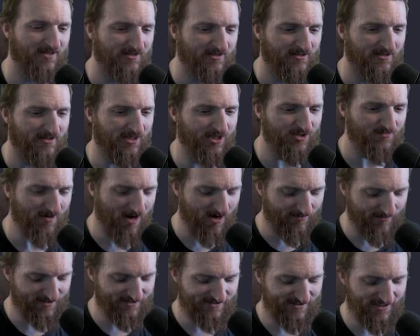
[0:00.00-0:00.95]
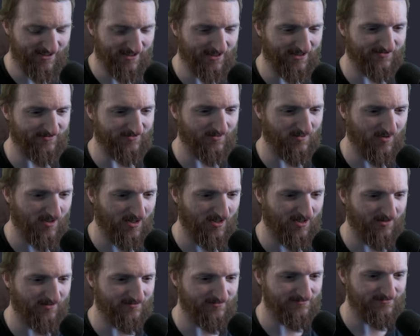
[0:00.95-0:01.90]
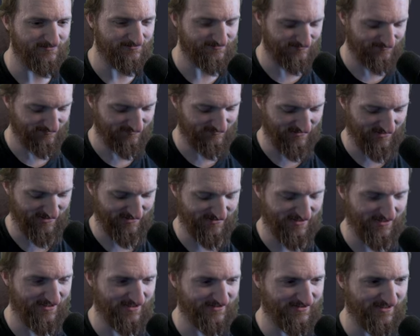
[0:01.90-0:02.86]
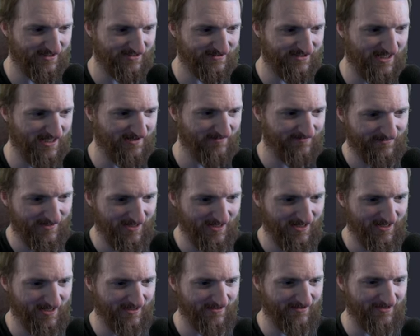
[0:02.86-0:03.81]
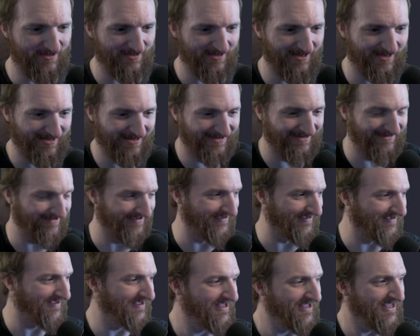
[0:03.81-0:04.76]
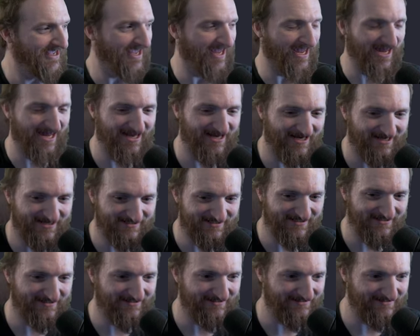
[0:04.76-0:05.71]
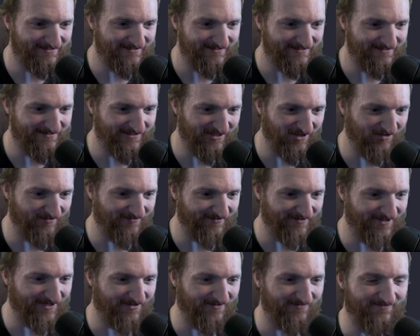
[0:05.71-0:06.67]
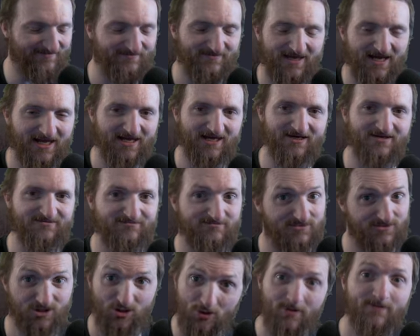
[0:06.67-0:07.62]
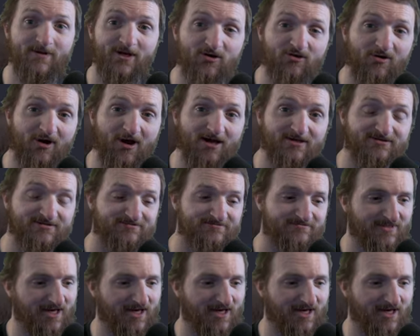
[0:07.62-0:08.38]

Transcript: And you may be saying, well, this is the same thing as Neovim, and you would be correct.